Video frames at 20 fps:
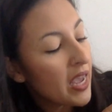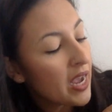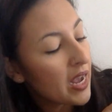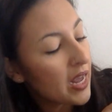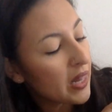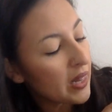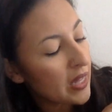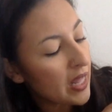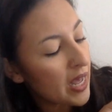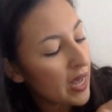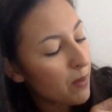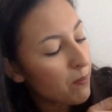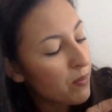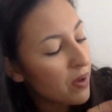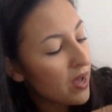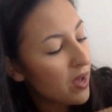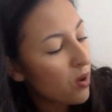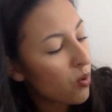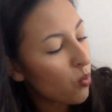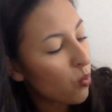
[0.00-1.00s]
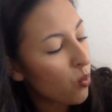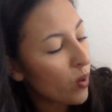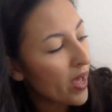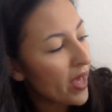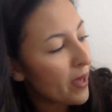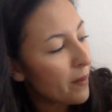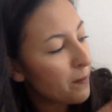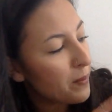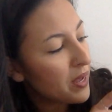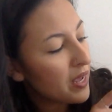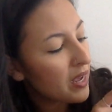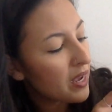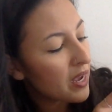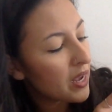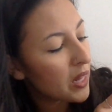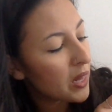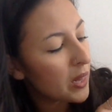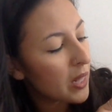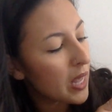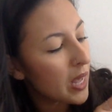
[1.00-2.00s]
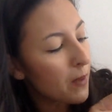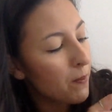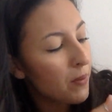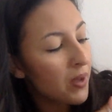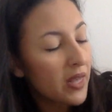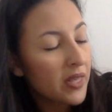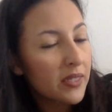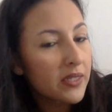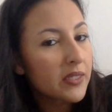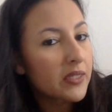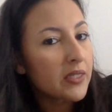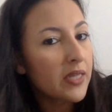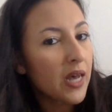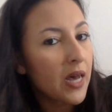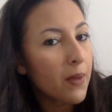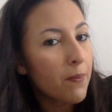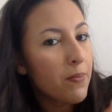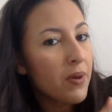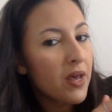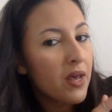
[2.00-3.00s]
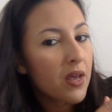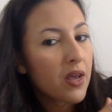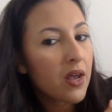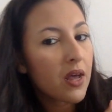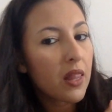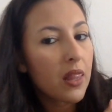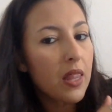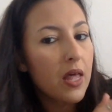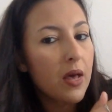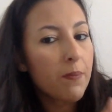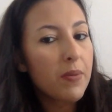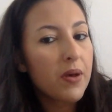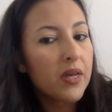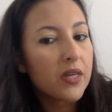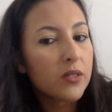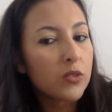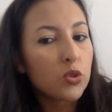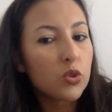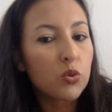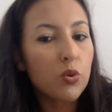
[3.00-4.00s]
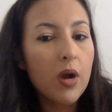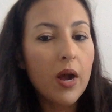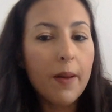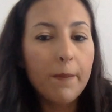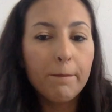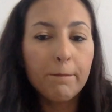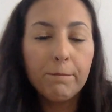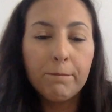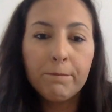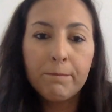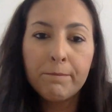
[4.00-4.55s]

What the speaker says: Club web, club sub, club drum.